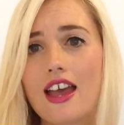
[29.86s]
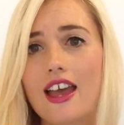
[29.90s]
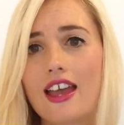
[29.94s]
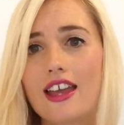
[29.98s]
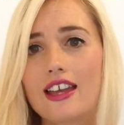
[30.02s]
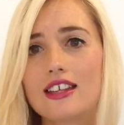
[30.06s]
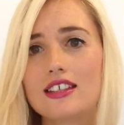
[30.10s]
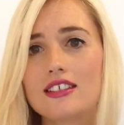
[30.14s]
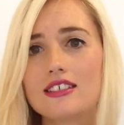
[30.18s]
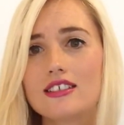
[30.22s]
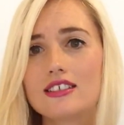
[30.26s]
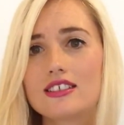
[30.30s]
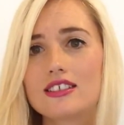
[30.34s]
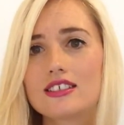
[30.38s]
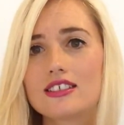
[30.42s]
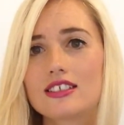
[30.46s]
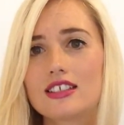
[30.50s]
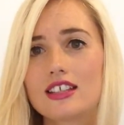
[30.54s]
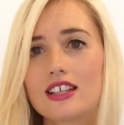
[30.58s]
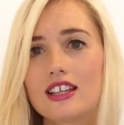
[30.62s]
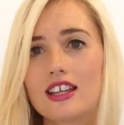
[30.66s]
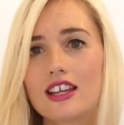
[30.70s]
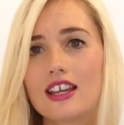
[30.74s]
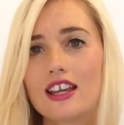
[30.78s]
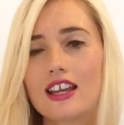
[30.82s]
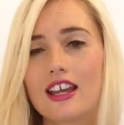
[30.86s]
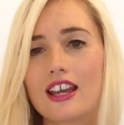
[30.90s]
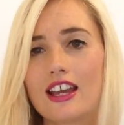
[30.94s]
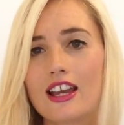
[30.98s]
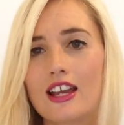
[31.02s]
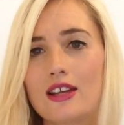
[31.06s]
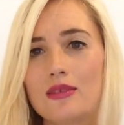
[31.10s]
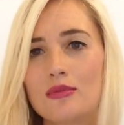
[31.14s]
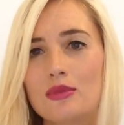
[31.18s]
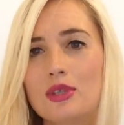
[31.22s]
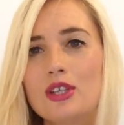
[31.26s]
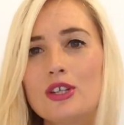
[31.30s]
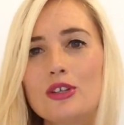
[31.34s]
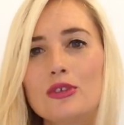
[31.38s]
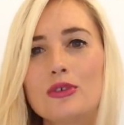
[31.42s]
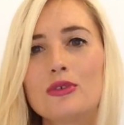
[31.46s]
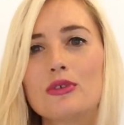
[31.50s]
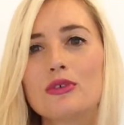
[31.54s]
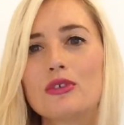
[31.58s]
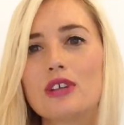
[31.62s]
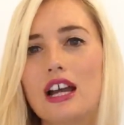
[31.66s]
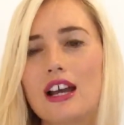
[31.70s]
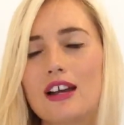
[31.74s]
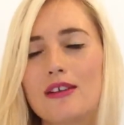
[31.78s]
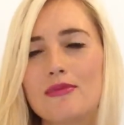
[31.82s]
and um, you
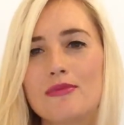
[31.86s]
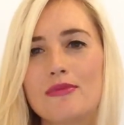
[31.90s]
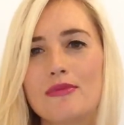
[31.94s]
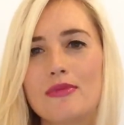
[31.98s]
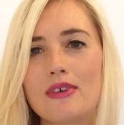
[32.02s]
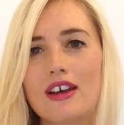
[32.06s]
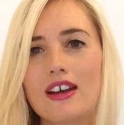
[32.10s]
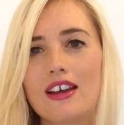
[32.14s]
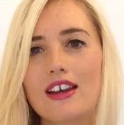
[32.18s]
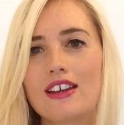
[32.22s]
know, um,